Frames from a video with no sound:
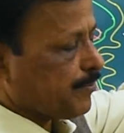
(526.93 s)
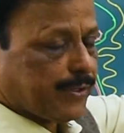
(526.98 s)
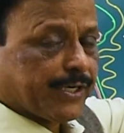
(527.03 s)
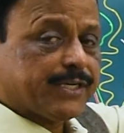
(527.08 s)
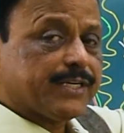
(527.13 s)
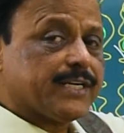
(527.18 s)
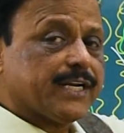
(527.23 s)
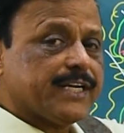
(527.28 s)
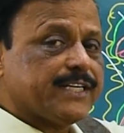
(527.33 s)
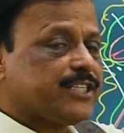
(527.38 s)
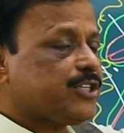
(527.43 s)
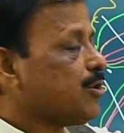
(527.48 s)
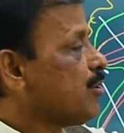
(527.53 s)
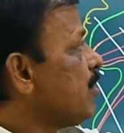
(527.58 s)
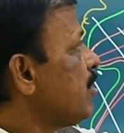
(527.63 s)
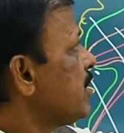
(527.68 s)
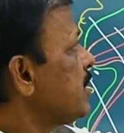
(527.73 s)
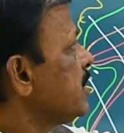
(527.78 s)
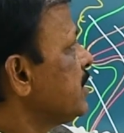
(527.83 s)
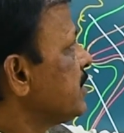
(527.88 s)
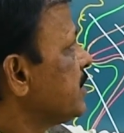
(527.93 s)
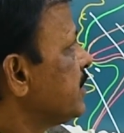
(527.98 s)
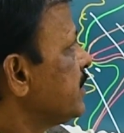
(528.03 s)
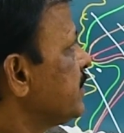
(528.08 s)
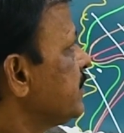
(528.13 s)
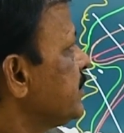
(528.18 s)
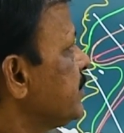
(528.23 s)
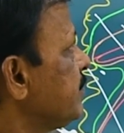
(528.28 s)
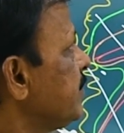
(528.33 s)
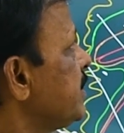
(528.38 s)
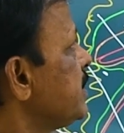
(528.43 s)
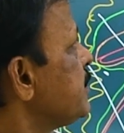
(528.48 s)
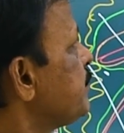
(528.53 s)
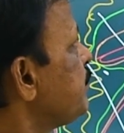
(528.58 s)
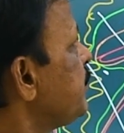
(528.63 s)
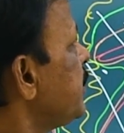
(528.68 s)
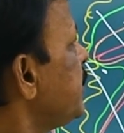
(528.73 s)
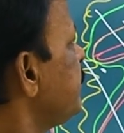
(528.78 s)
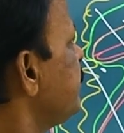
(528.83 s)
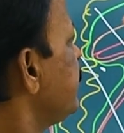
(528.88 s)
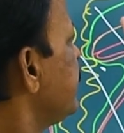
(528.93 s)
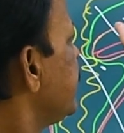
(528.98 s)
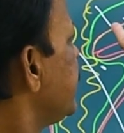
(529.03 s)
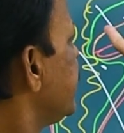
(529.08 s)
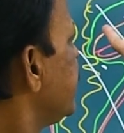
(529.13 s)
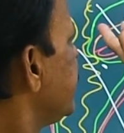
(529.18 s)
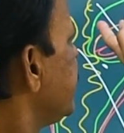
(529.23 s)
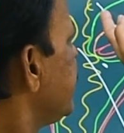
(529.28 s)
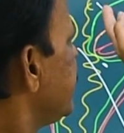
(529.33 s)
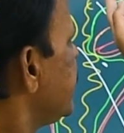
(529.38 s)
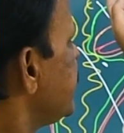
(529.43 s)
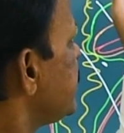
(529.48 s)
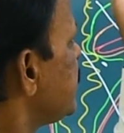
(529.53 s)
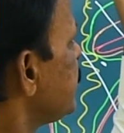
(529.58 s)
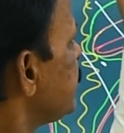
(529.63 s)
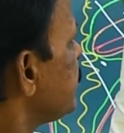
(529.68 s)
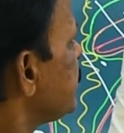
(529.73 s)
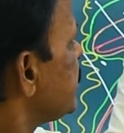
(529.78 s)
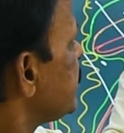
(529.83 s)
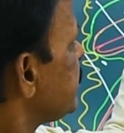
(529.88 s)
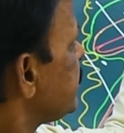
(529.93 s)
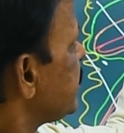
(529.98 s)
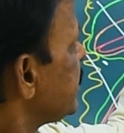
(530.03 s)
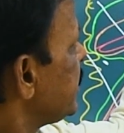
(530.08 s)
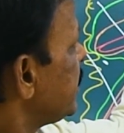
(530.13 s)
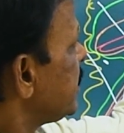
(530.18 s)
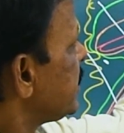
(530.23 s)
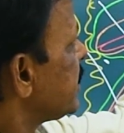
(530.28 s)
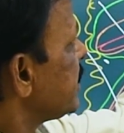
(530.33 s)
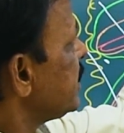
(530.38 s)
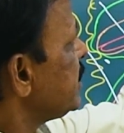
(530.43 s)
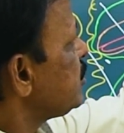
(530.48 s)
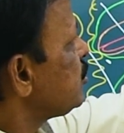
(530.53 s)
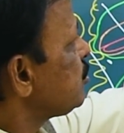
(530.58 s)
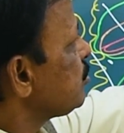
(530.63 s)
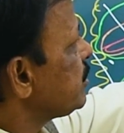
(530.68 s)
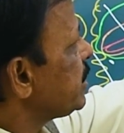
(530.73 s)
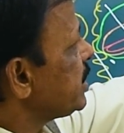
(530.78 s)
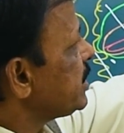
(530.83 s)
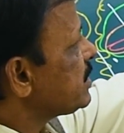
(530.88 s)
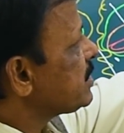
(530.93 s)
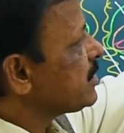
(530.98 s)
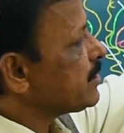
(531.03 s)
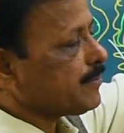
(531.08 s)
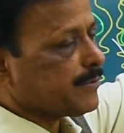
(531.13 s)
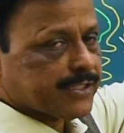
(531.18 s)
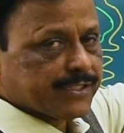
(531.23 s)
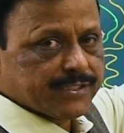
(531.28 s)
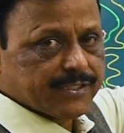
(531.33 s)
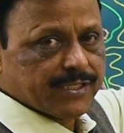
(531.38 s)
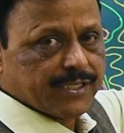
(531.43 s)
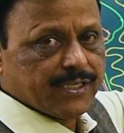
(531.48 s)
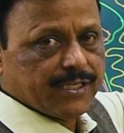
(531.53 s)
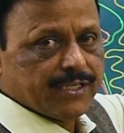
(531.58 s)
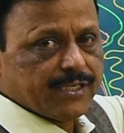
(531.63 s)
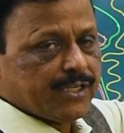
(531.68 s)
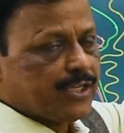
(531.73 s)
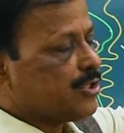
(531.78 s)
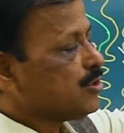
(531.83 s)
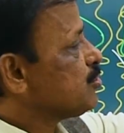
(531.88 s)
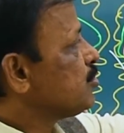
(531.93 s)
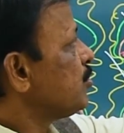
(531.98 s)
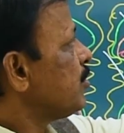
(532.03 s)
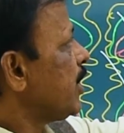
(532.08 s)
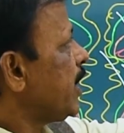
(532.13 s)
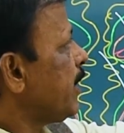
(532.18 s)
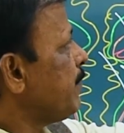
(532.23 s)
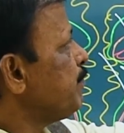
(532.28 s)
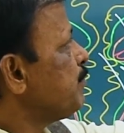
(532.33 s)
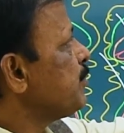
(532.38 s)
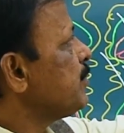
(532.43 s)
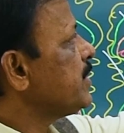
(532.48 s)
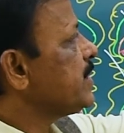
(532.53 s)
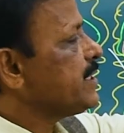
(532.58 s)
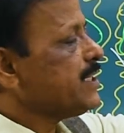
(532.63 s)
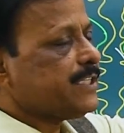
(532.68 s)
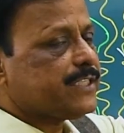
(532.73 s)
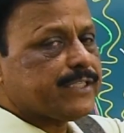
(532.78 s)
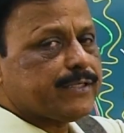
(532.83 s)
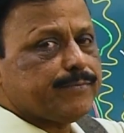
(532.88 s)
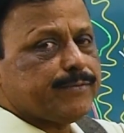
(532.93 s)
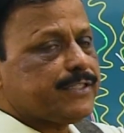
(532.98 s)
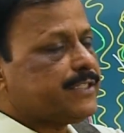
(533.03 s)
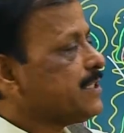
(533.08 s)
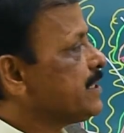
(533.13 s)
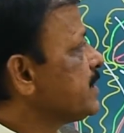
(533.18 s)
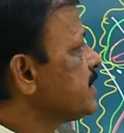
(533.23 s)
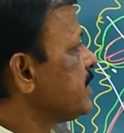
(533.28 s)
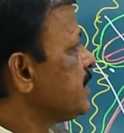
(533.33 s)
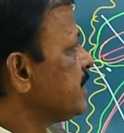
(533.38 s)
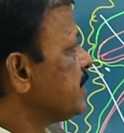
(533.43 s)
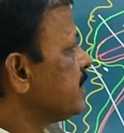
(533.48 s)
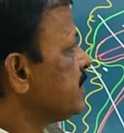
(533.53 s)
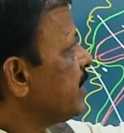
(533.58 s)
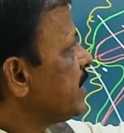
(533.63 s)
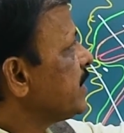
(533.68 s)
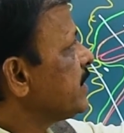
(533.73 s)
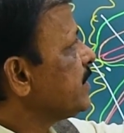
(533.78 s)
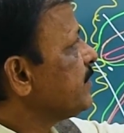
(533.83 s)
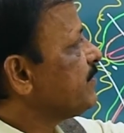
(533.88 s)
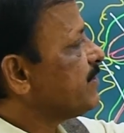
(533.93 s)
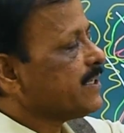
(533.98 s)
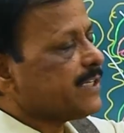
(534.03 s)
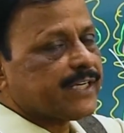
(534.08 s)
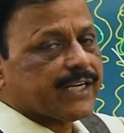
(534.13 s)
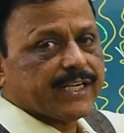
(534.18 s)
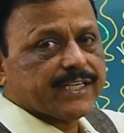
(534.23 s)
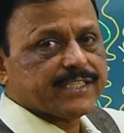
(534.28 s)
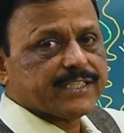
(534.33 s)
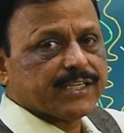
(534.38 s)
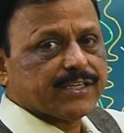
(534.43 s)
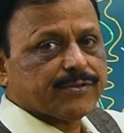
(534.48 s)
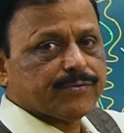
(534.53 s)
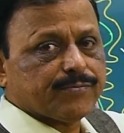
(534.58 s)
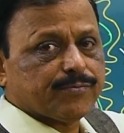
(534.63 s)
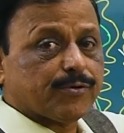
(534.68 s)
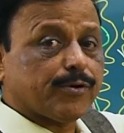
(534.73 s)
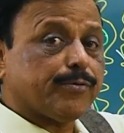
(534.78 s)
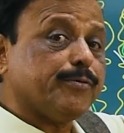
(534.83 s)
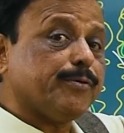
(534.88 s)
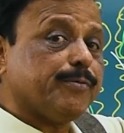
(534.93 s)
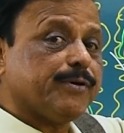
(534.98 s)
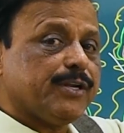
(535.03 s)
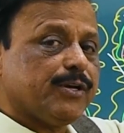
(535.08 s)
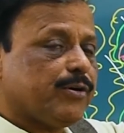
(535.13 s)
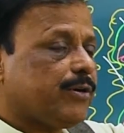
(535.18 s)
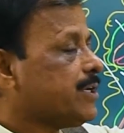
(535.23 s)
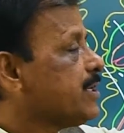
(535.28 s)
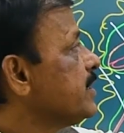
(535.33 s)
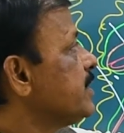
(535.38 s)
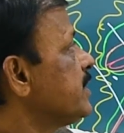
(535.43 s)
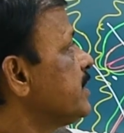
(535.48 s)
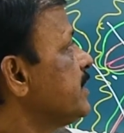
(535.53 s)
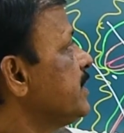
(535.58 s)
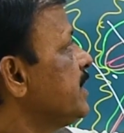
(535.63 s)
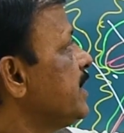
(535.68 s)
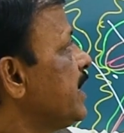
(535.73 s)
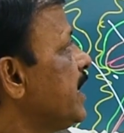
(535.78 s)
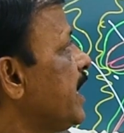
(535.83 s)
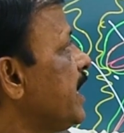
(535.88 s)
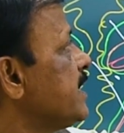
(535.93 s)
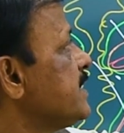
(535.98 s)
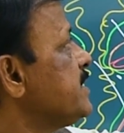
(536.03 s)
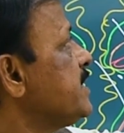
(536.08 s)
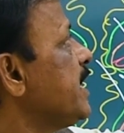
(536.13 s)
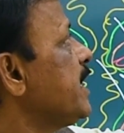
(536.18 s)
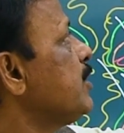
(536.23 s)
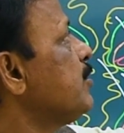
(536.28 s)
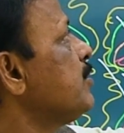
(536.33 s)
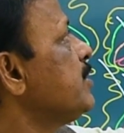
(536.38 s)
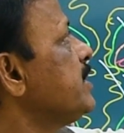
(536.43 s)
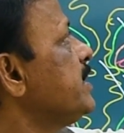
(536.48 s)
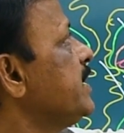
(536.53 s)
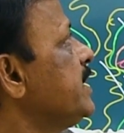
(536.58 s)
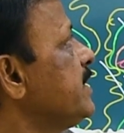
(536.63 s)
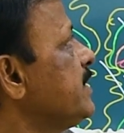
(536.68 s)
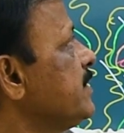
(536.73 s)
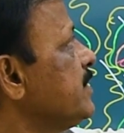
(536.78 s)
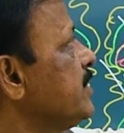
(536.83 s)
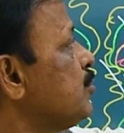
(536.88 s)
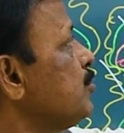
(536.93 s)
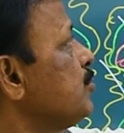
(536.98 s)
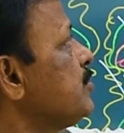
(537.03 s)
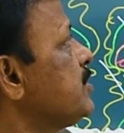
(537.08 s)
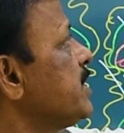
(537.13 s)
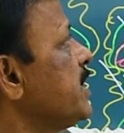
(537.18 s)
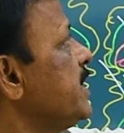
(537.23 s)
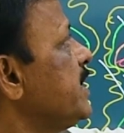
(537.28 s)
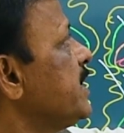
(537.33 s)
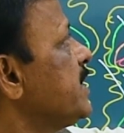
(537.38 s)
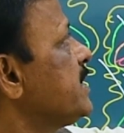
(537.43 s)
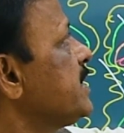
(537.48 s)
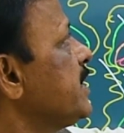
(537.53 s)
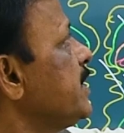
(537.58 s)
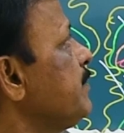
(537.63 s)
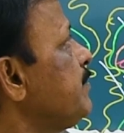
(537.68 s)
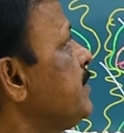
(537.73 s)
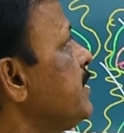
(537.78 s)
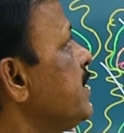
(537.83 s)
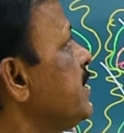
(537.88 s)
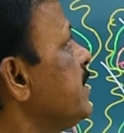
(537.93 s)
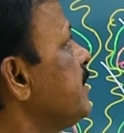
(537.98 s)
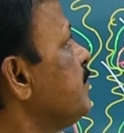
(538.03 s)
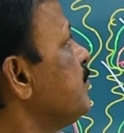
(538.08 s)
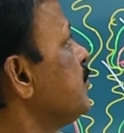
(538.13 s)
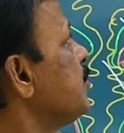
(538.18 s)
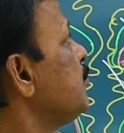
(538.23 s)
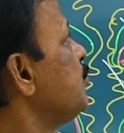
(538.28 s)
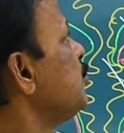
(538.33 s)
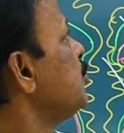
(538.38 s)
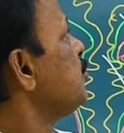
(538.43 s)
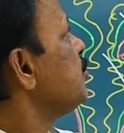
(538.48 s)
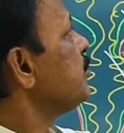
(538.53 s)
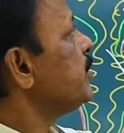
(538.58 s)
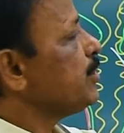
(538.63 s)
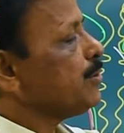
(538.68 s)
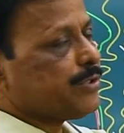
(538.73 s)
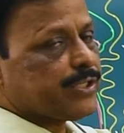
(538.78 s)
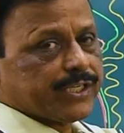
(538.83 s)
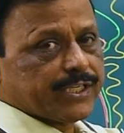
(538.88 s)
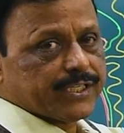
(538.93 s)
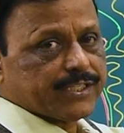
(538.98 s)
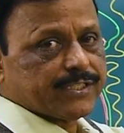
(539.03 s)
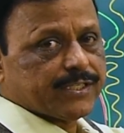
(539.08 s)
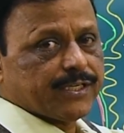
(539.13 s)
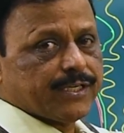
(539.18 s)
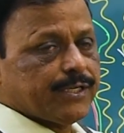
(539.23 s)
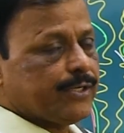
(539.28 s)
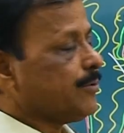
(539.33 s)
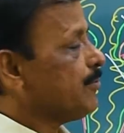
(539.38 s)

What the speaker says: fertilization occur when sperm receives, it reaches to the isthmus. So ampullary isthmic junction, where the fertilization probably occur, and zygote then through ciliated epithelium move to the uterus,